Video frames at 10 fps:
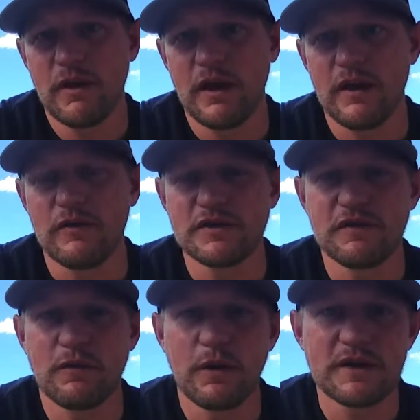And there's
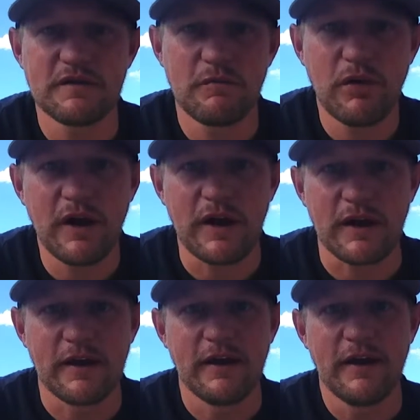different ways of praying.
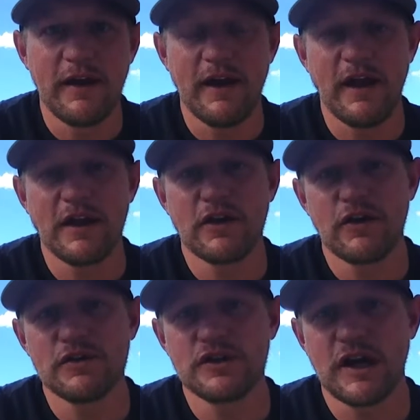And I
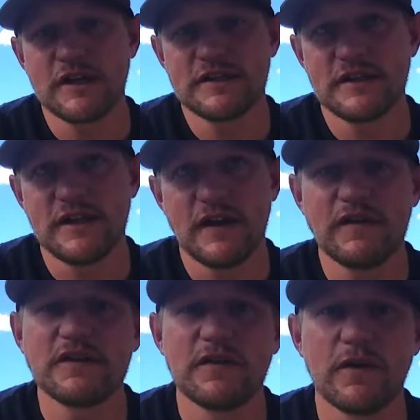encourage you guys to dive
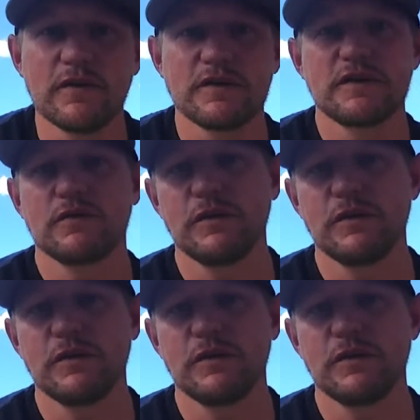into those.